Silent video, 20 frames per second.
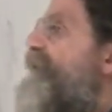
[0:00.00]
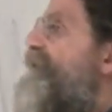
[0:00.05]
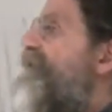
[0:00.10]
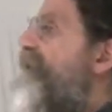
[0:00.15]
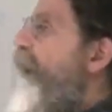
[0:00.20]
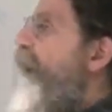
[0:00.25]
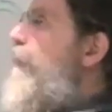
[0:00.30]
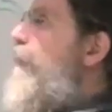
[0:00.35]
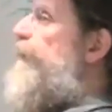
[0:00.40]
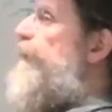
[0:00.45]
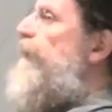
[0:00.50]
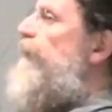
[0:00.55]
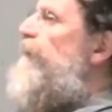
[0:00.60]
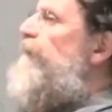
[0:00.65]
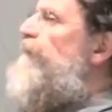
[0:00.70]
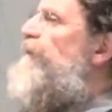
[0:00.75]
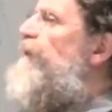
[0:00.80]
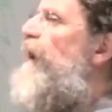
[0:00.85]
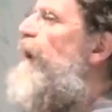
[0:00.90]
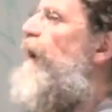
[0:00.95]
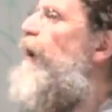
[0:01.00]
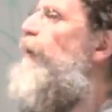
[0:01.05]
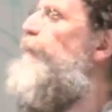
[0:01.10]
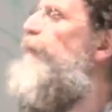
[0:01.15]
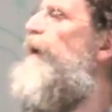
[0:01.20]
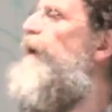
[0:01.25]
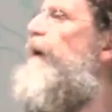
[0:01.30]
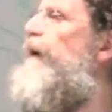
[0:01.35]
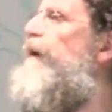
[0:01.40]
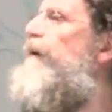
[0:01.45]
with dominance
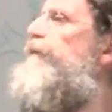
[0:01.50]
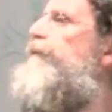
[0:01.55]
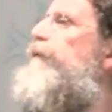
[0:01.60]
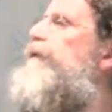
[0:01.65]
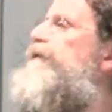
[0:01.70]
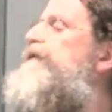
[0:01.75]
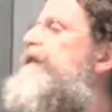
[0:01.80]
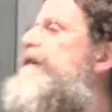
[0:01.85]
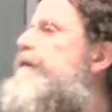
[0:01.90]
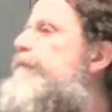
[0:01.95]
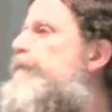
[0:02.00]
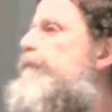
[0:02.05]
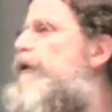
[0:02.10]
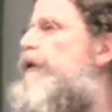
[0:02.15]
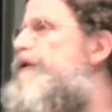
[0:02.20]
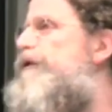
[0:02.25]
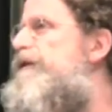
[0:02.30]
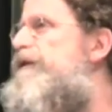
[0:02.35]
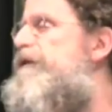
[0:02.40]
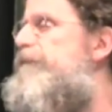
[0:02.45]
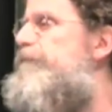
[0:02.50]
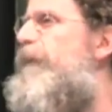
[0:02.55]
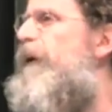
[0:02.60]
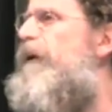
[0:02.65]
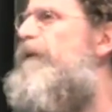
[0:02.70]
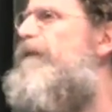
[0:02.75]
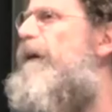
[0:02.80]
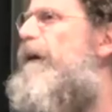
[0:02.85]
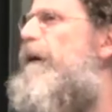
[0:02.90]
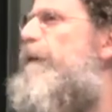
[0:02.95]
behaviors, the emergence of
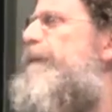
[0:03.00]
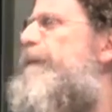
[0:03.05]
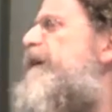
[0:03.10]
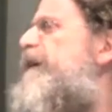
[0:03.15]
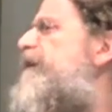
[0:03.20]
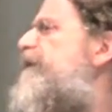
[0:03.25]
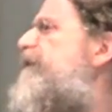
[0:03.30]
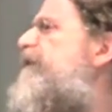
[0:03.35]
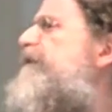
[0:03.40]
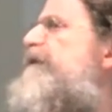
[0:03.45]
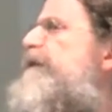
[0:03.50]
dominance in